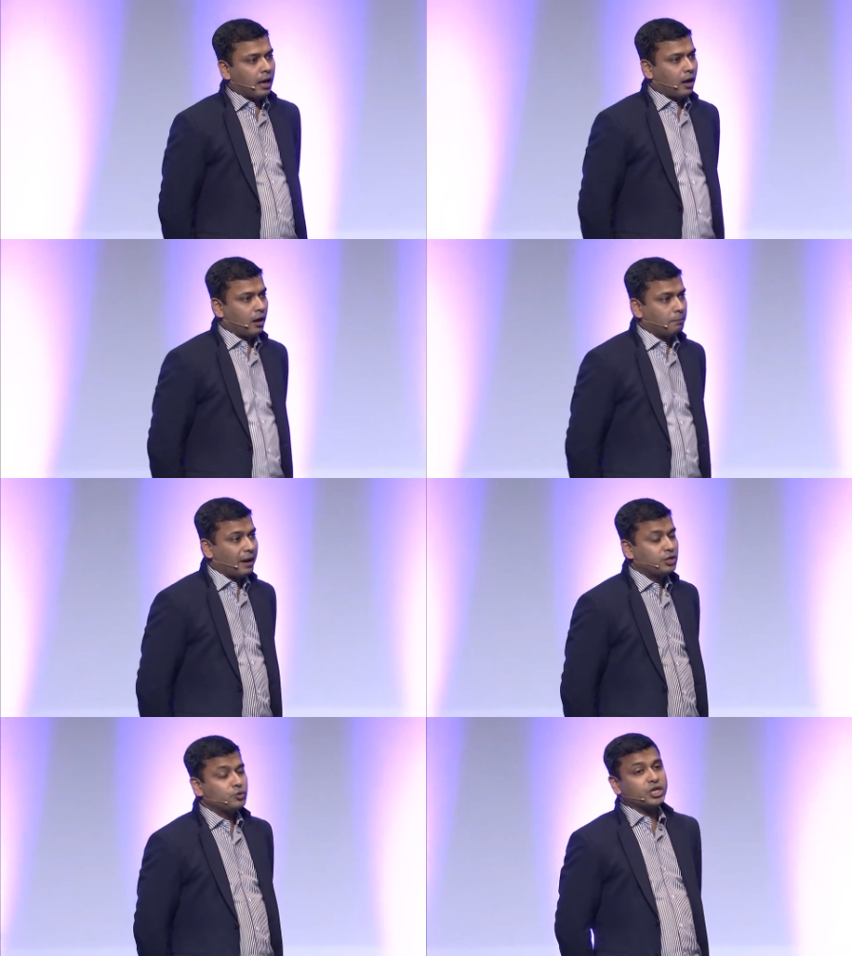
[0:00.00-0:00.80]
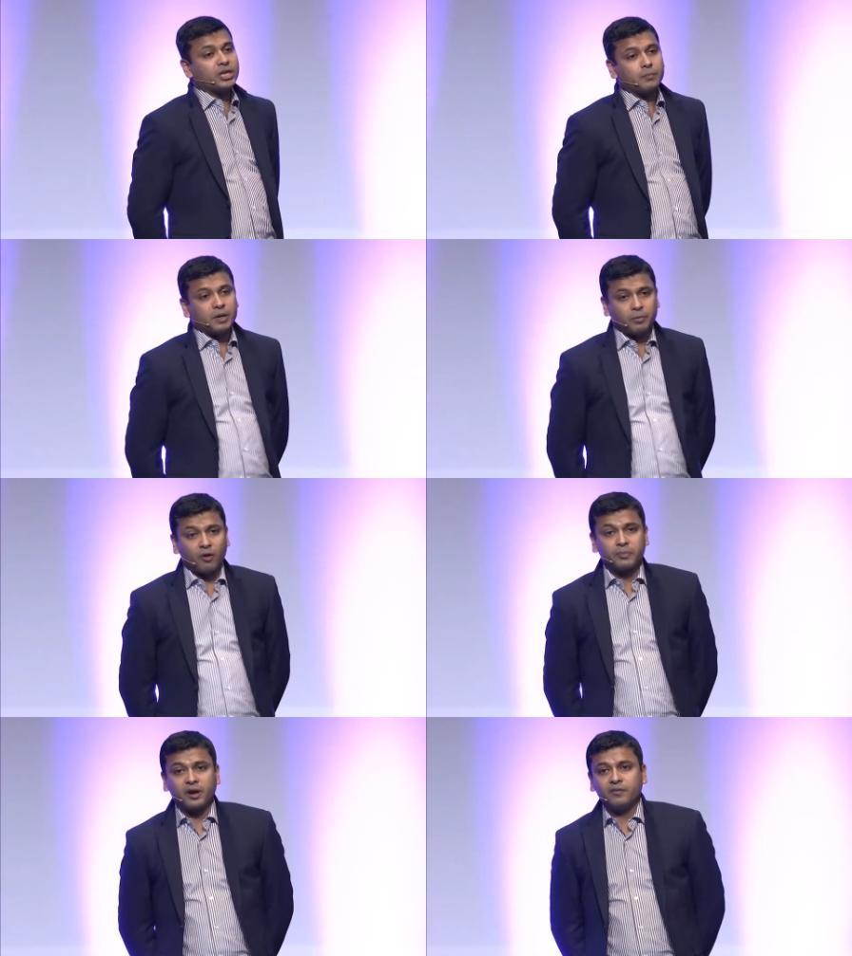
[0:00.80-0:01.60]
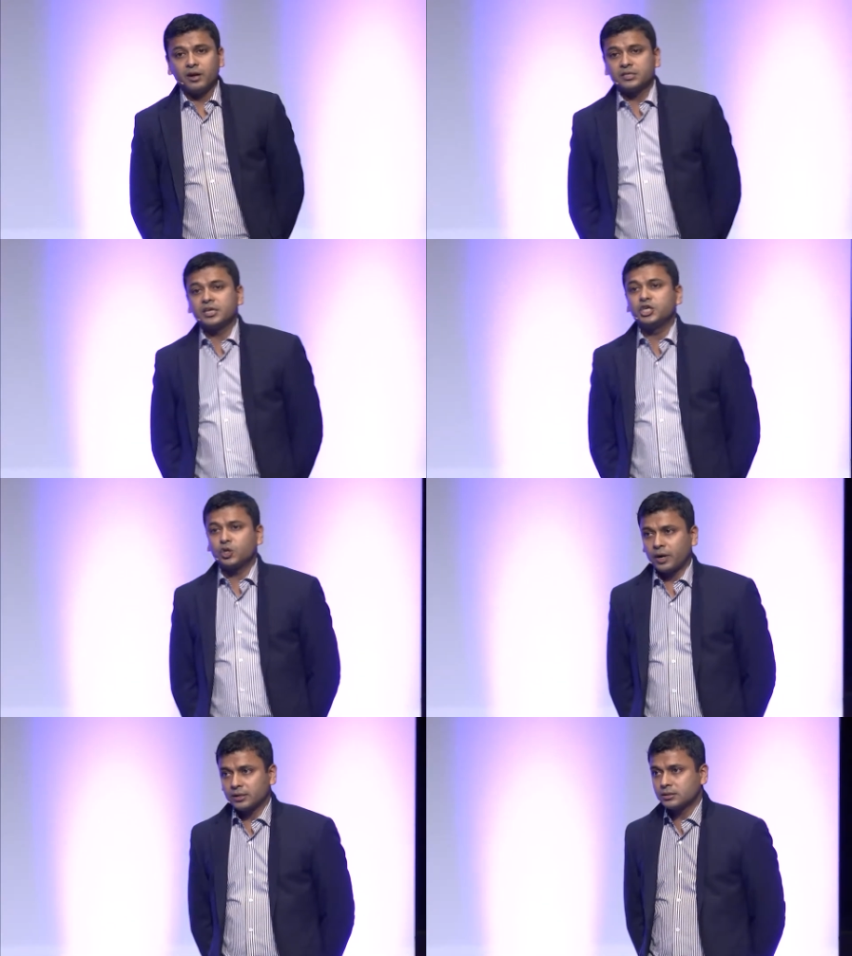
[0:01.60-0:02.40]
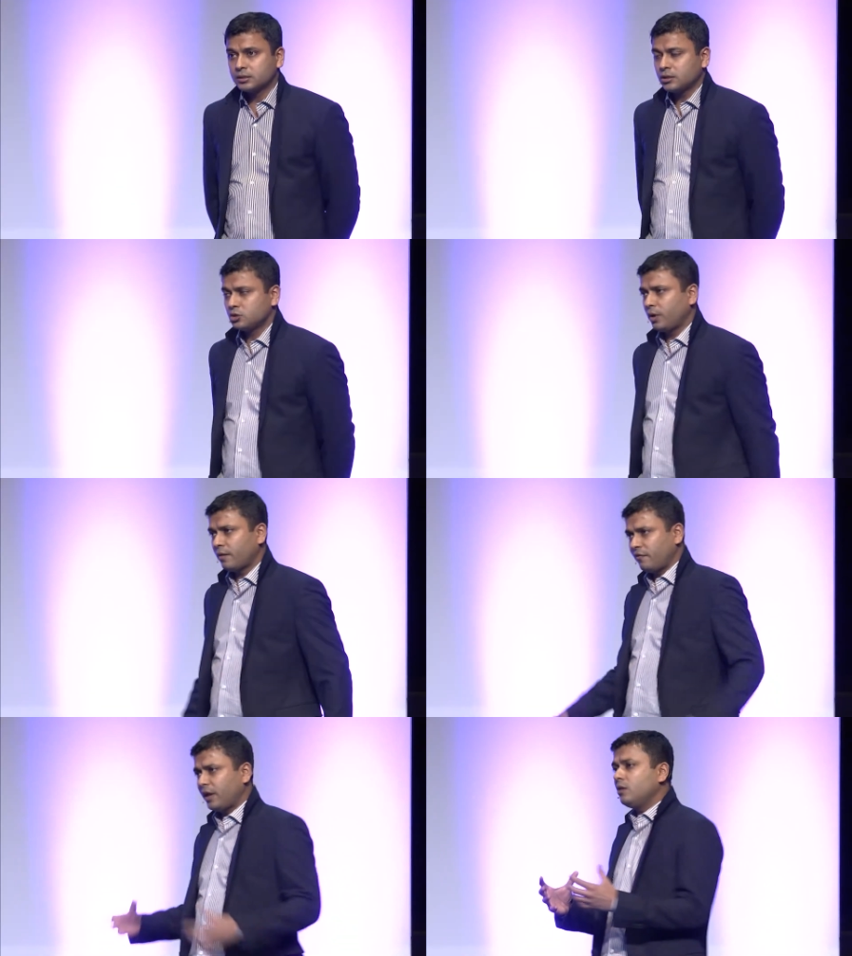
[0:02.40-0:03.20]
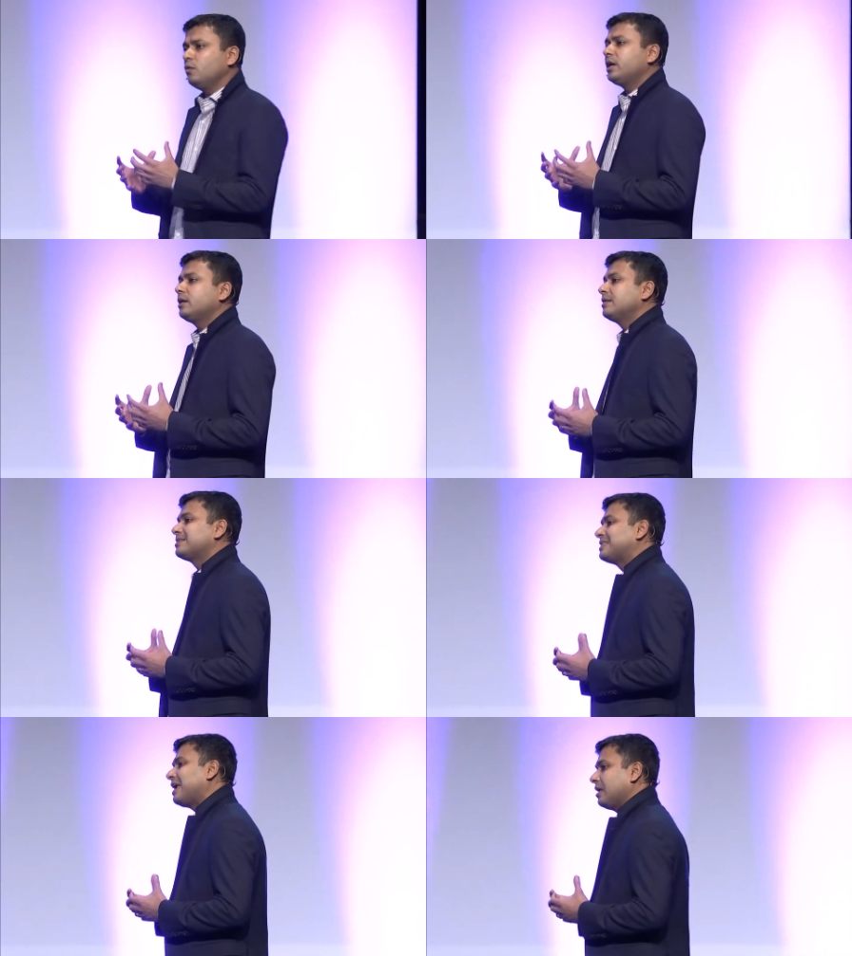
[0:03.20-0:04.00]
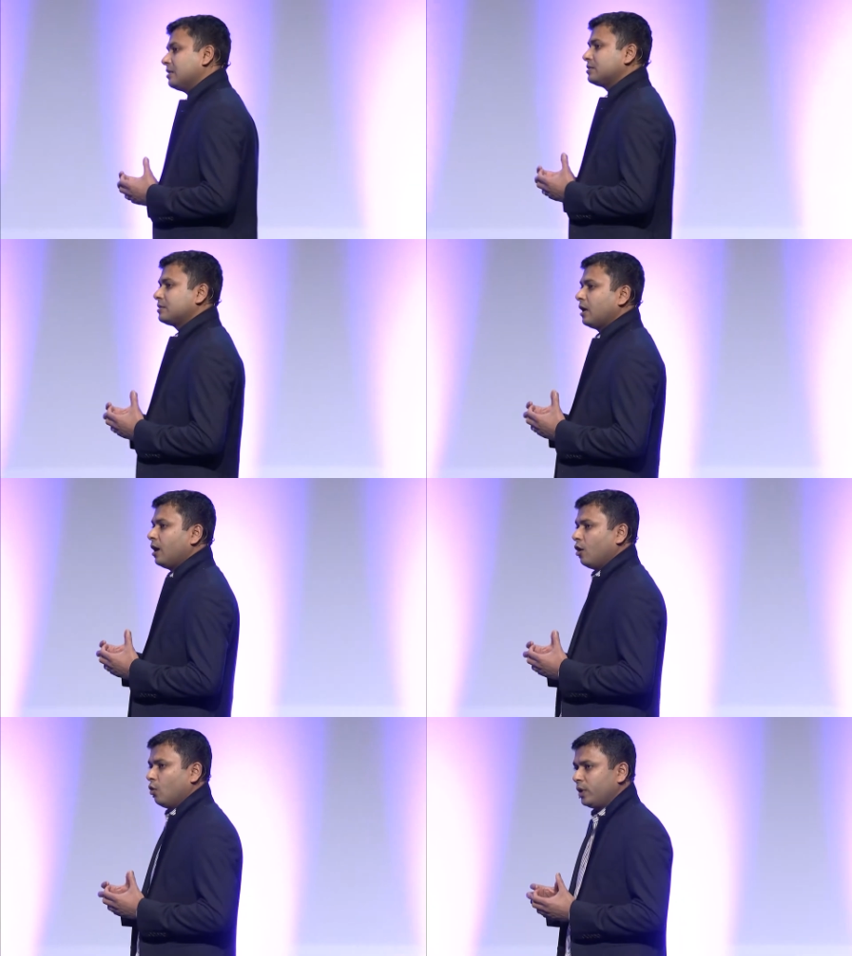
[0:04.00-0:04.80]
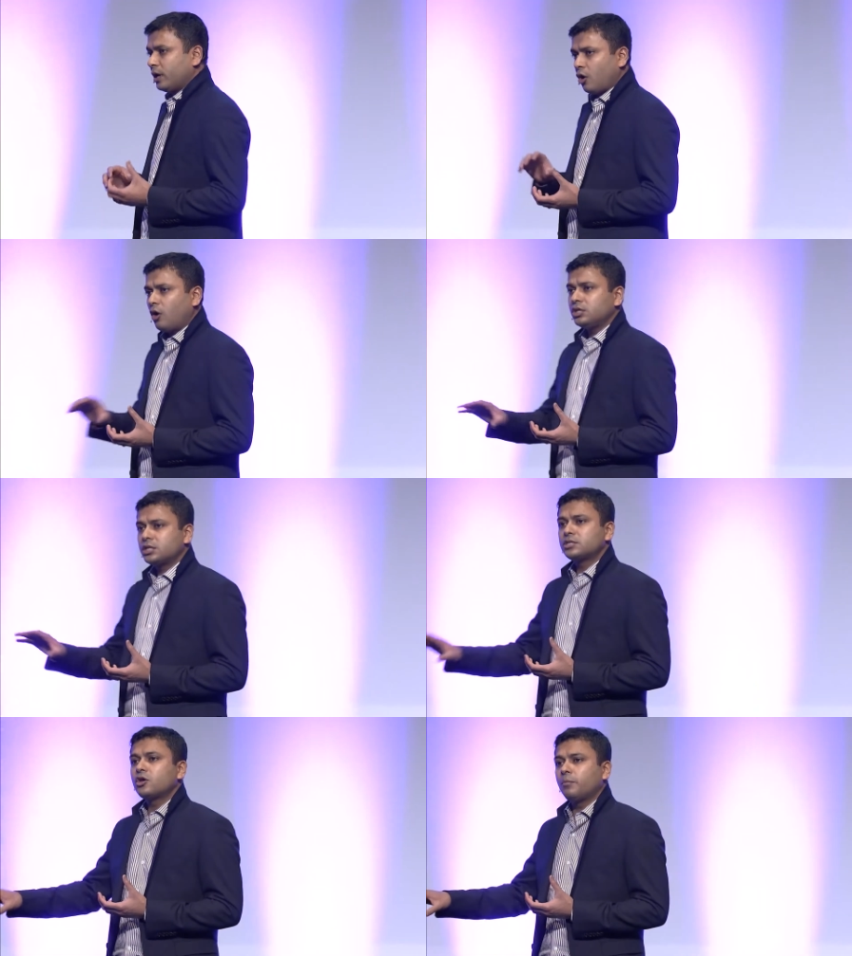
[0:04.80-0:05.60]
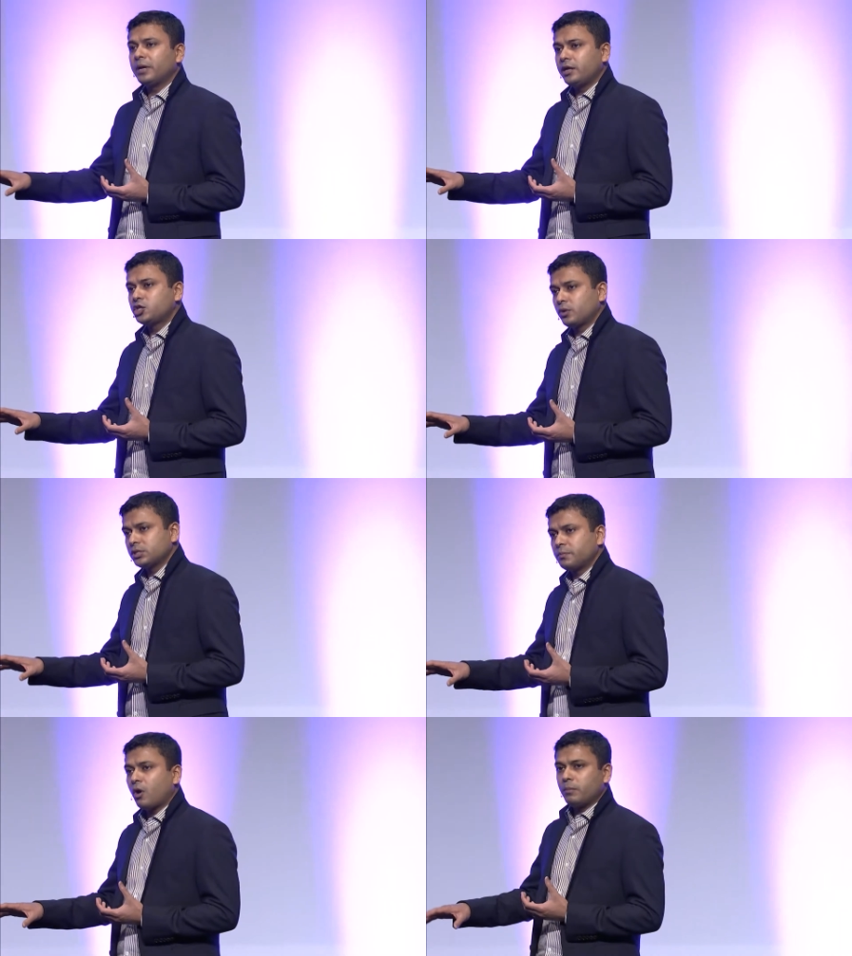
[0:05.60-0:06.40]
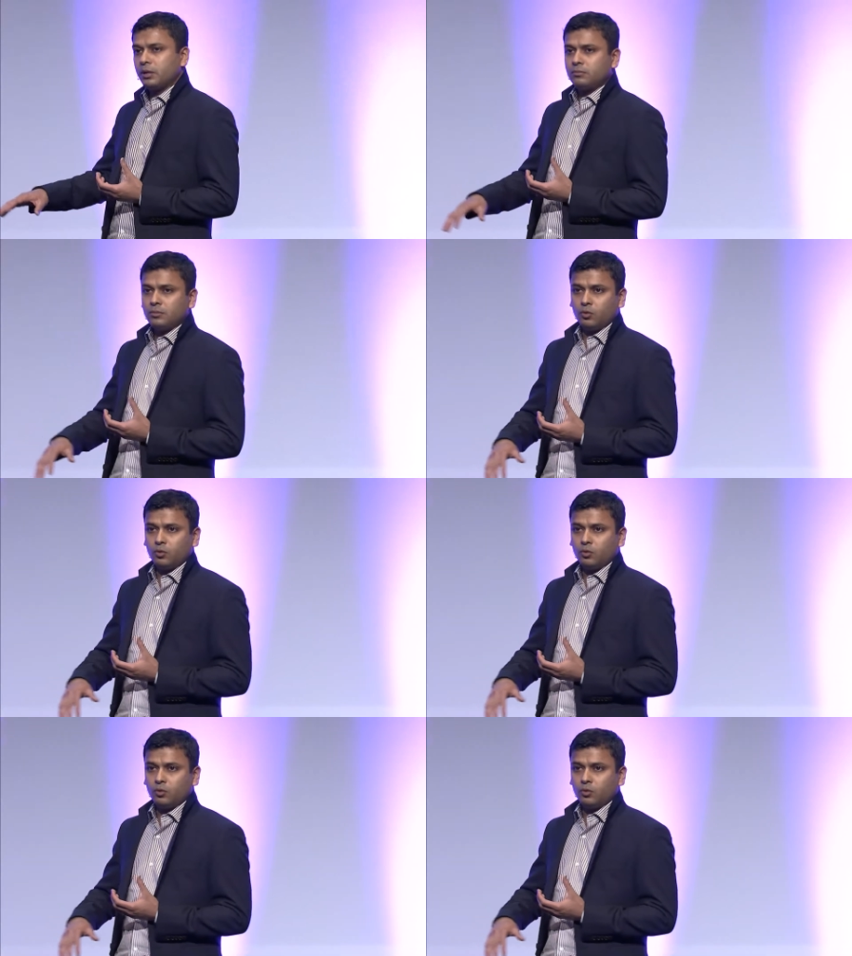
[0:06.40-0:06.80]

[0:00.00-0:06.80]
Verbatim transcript: uh, by two gentlemen from Travelers Insurance. So we are very unique in the sense we are not just solving insurance problem.